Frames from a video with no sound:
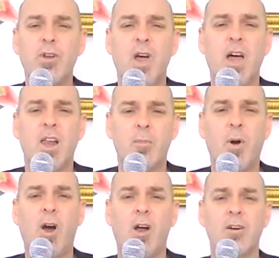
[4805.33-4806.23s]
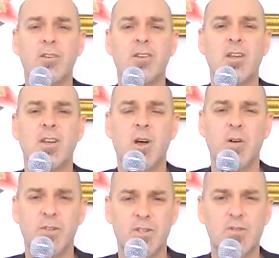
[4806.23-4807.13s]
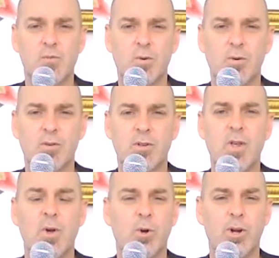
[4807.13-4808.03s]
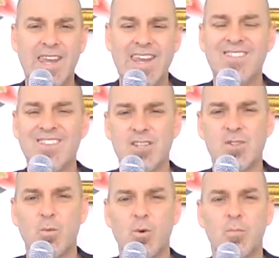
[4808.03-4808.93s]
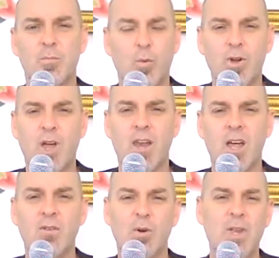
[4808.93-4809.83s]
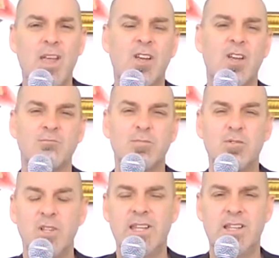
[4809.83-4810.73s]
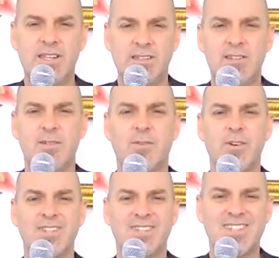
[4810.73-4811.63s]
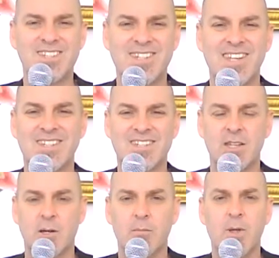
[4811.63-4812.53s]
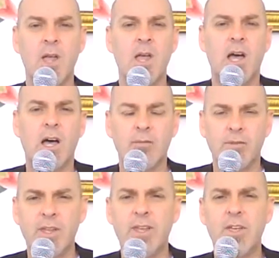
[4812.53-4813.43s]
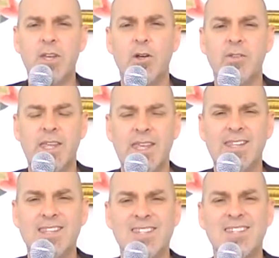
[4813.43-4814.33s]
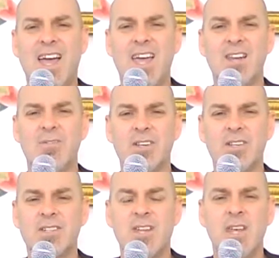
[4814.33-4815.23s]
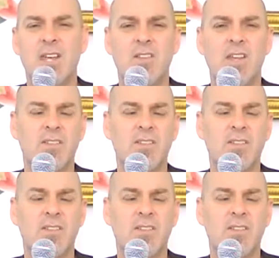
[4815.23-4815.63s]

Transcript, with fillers: but we're not a part of this world. We're in this world, but we're not of it. We have a completely different system of living on the inside of us